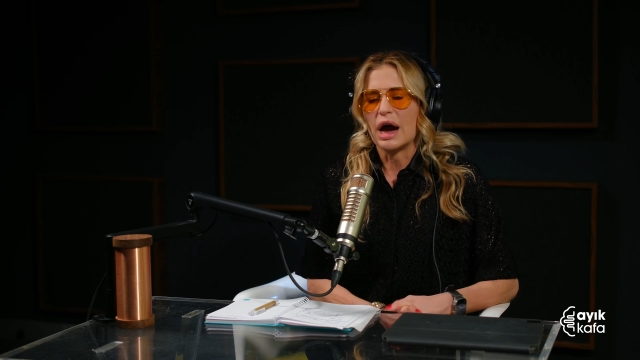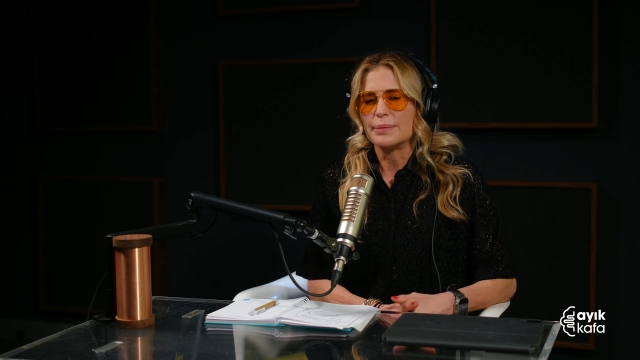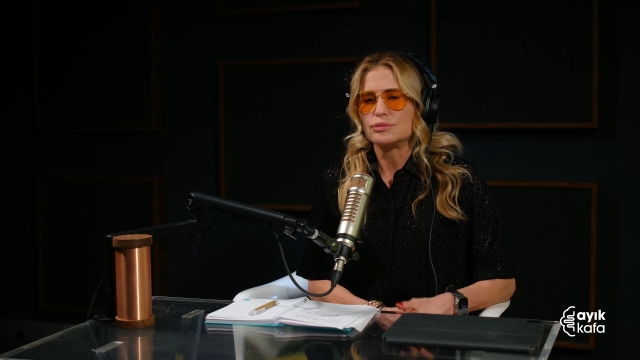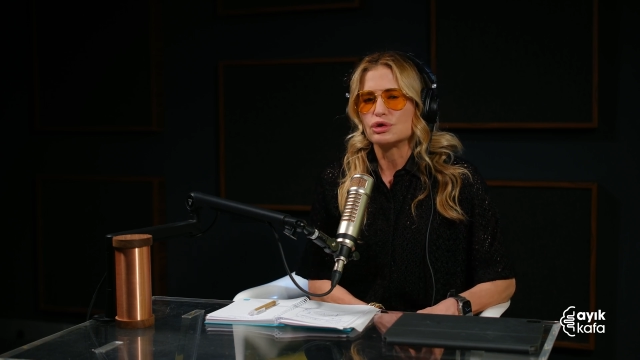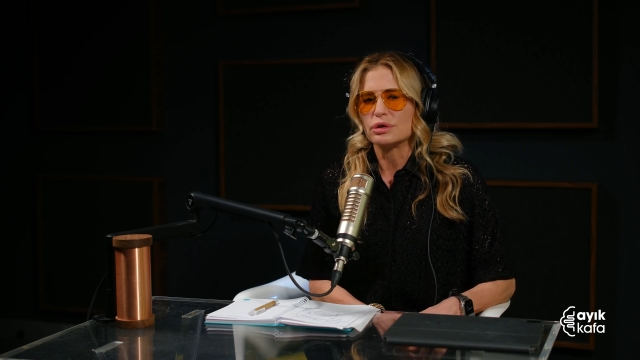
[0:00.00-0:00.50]

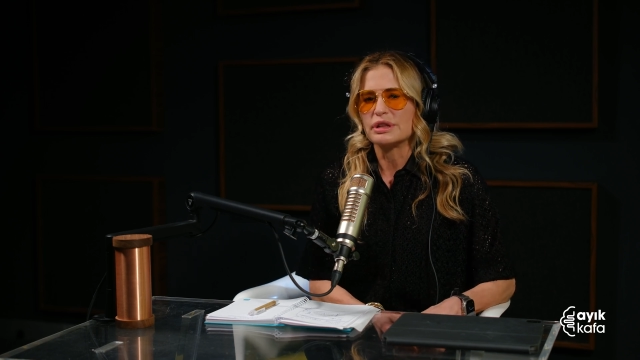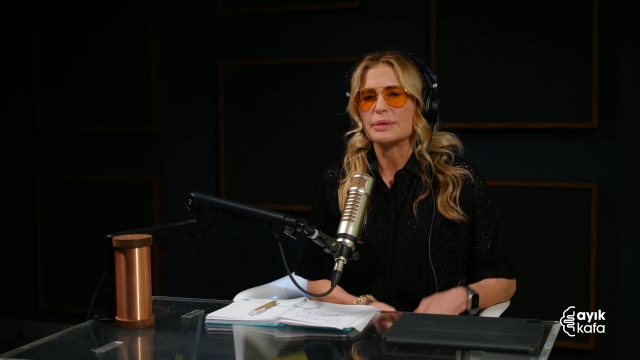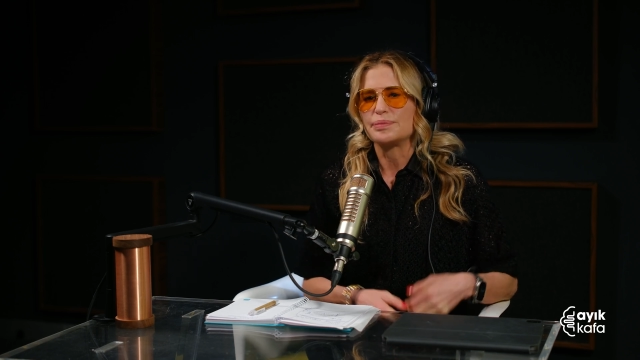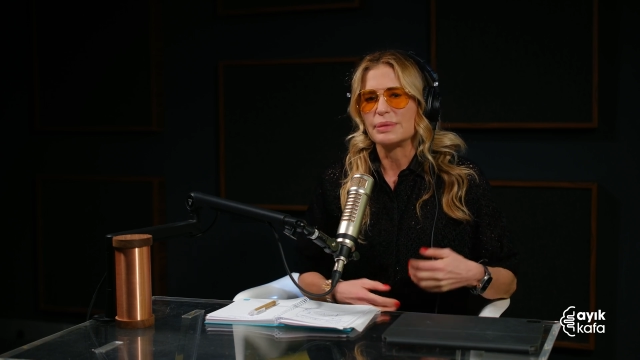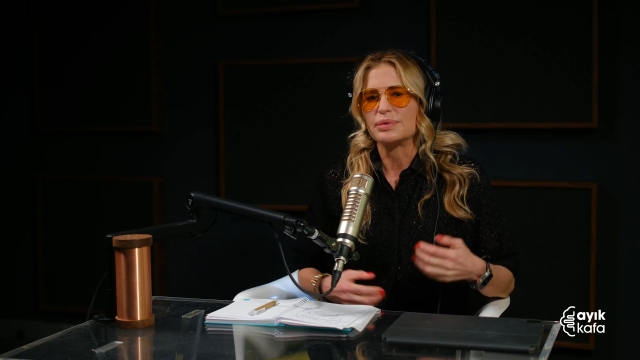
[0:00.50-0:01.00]
I'm sure
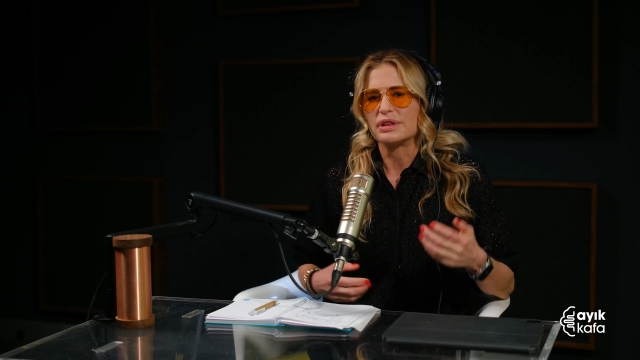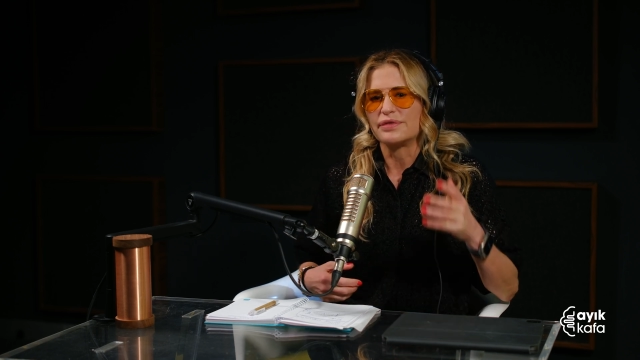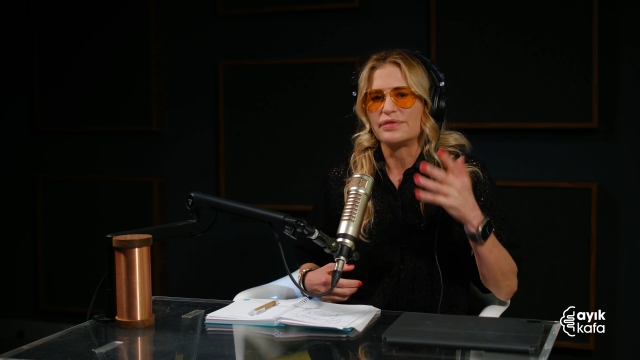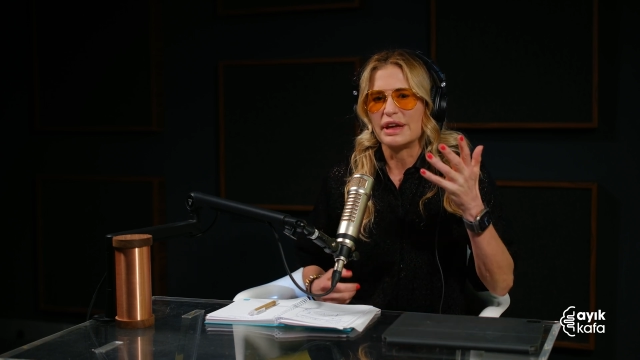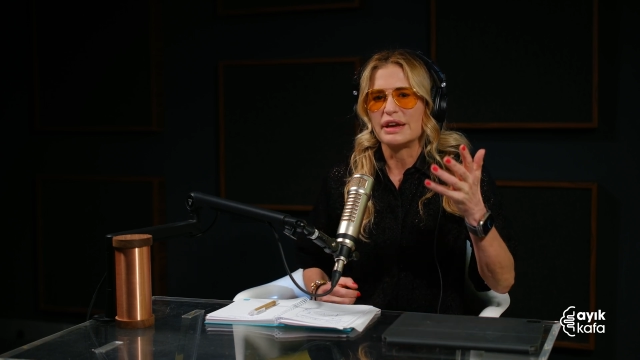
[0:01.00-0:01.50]
that people,
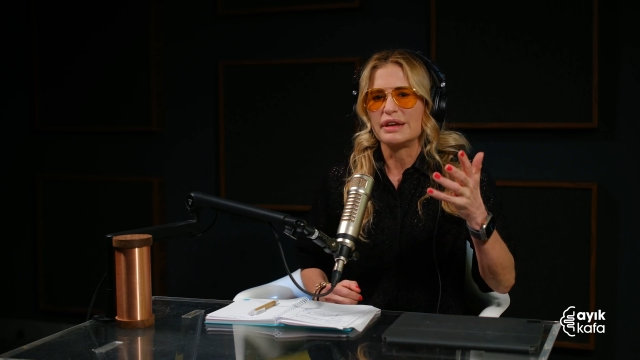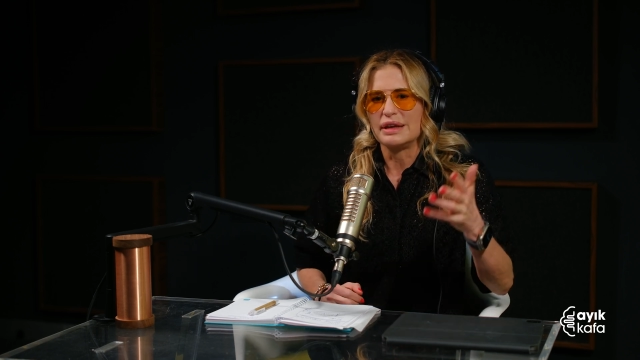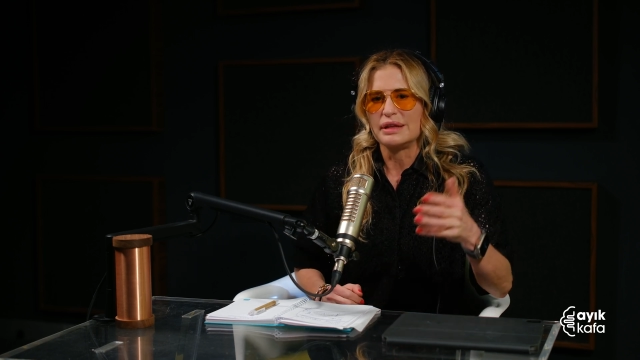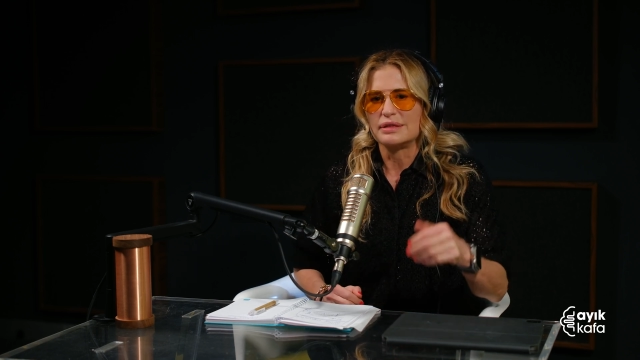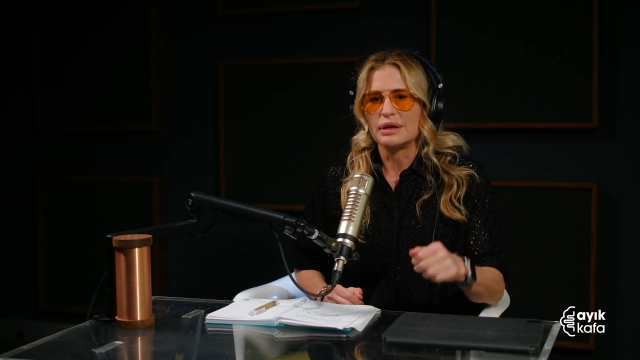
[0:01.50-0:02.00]
if they
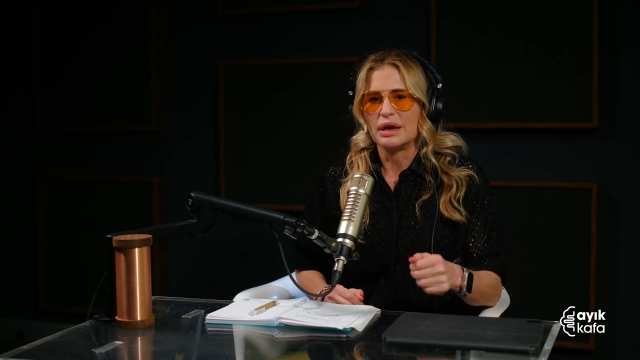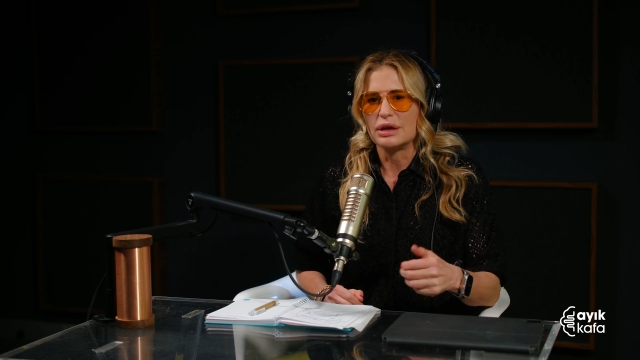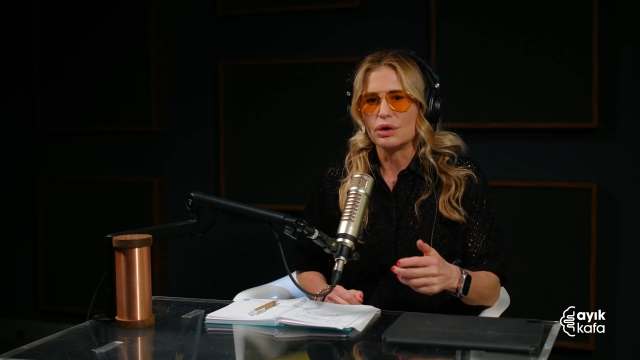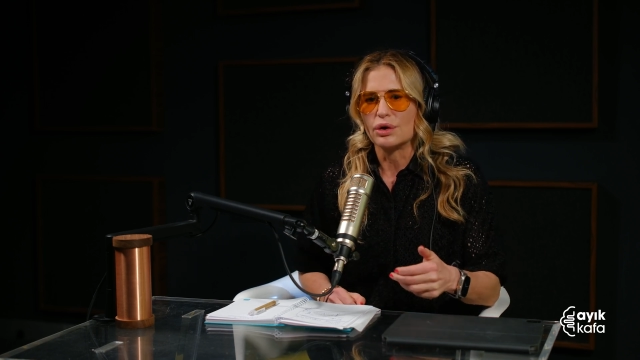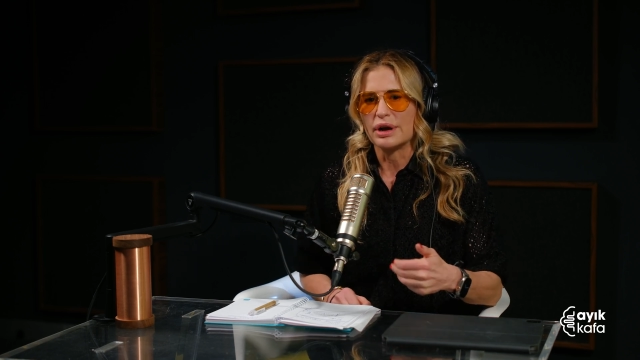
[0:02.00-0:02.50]
need
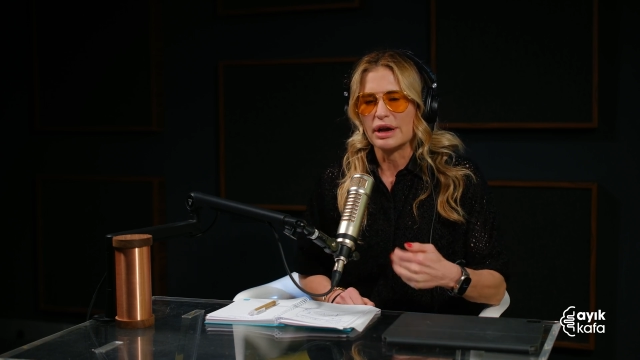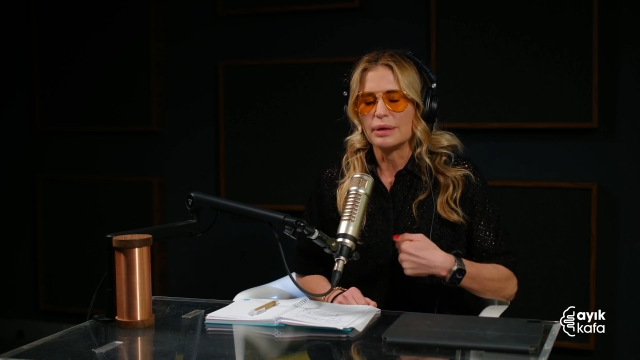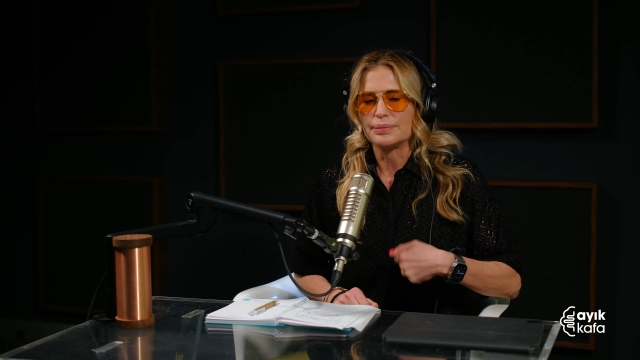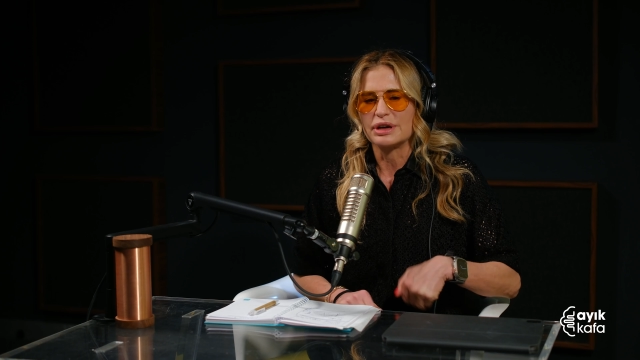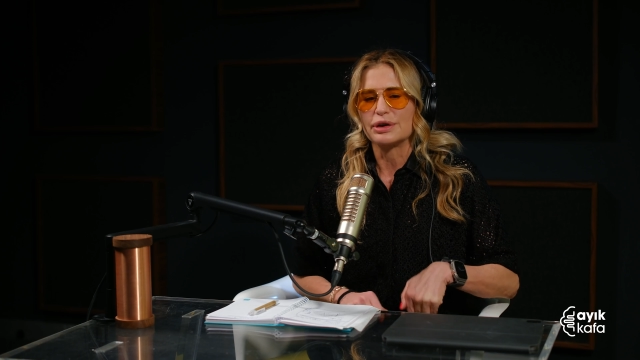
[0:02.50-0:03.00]
your help,